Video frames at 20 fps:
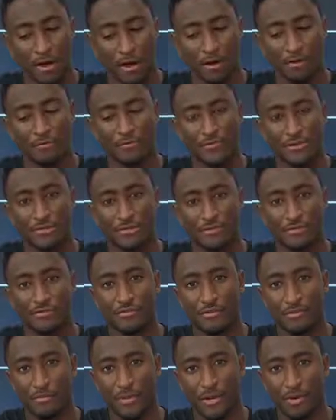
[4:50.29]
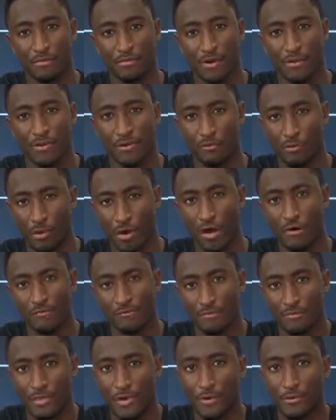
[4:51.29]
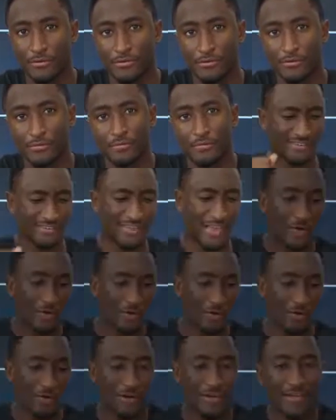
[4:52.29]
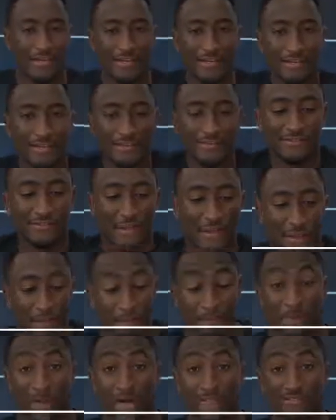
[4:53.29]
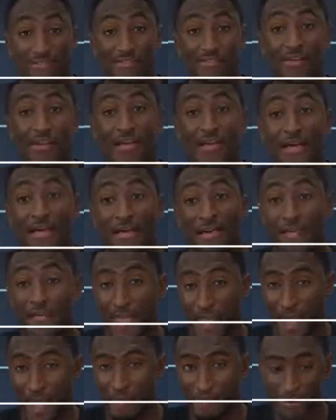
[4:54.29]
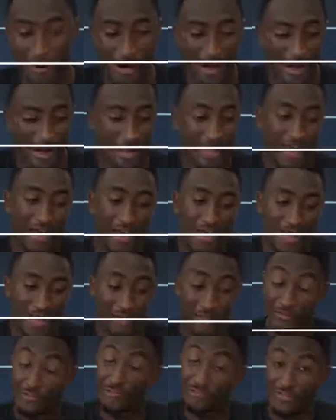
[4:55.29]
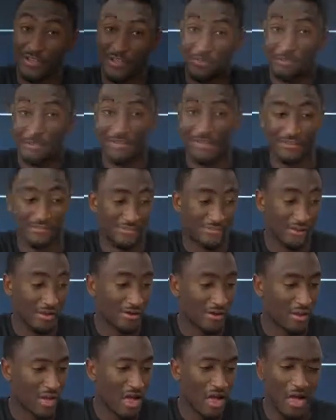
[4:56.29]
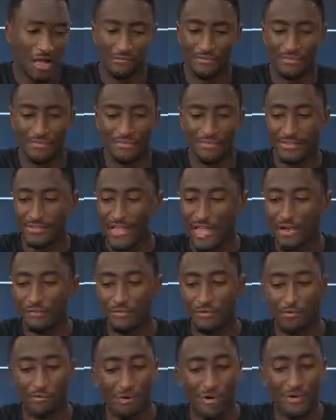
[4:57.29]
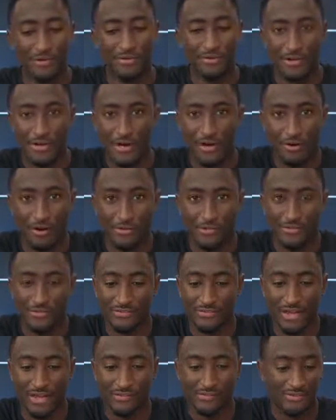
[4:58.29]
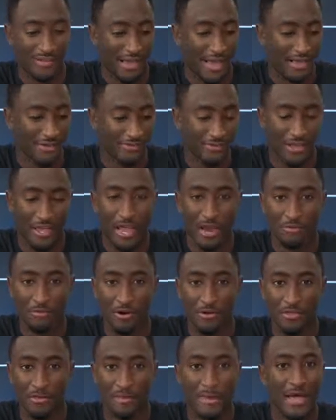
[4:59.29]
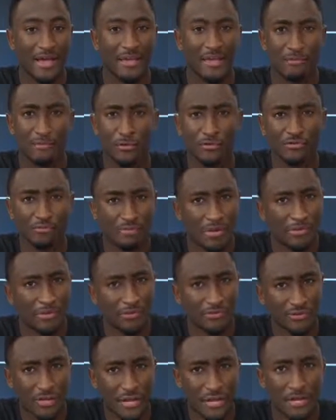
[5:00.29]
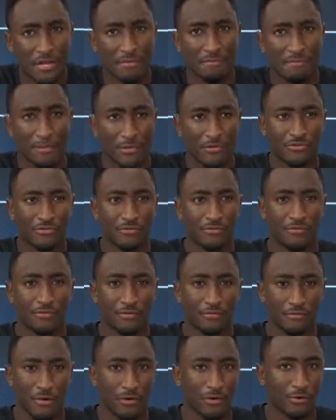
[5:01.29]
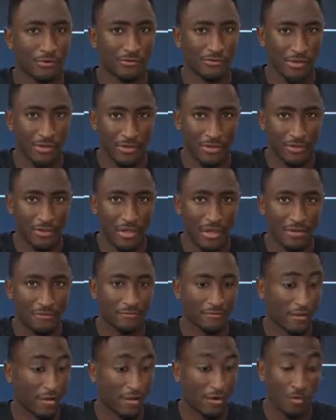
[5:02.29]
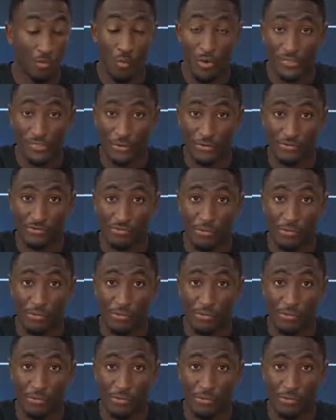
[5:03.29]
all the features of the bigger brother will come from those. So the next category is Best Camera. And this was a good one this year. Obviously, everyone here on this desk has a camera on the back, and most people take most of the photos in their life with their